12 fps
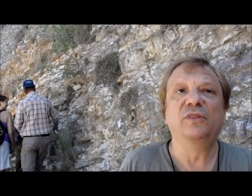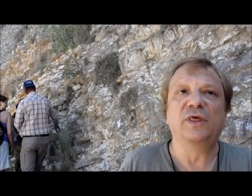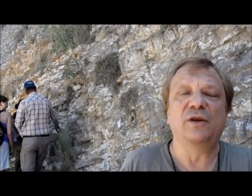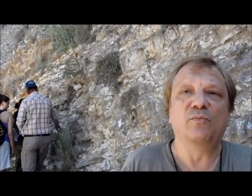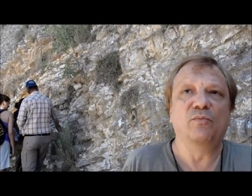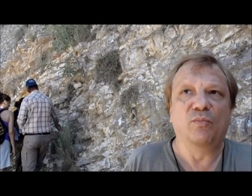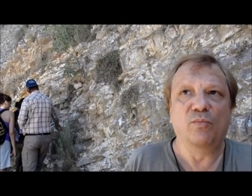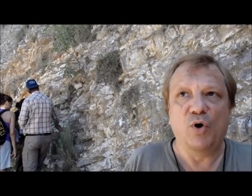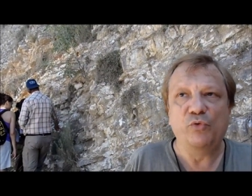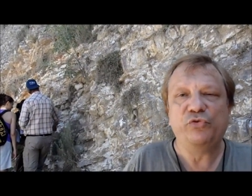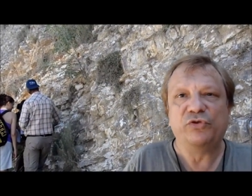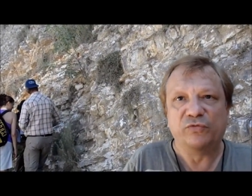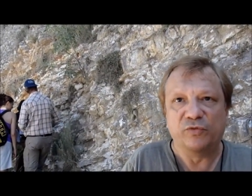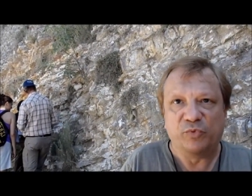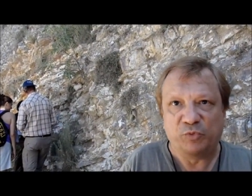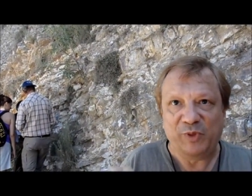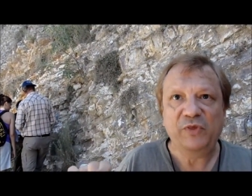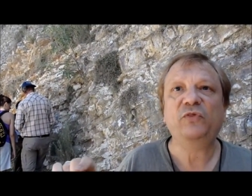that most of the
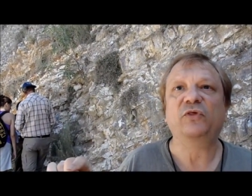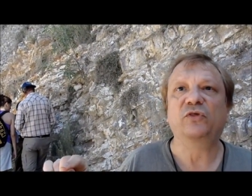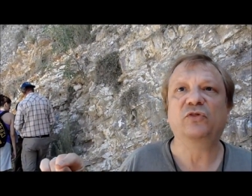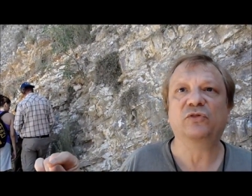species